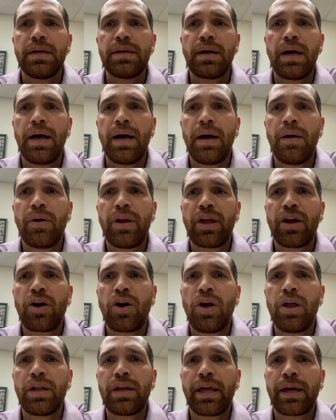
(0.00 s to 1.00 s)

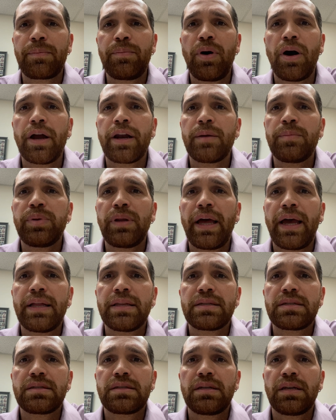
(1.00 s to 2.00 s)
like potted
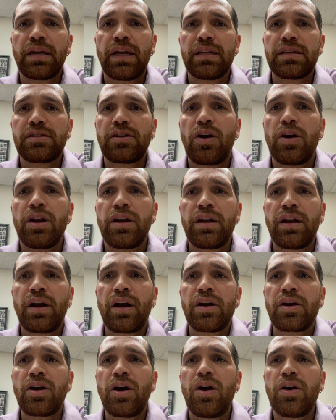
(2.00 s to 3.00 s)
plants to get started in
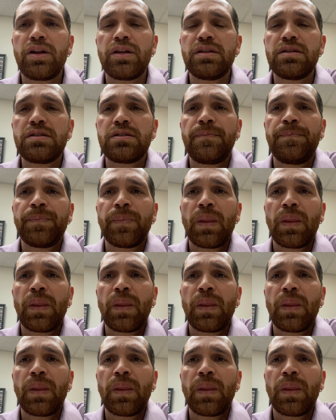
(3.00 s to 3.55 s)
our gardens.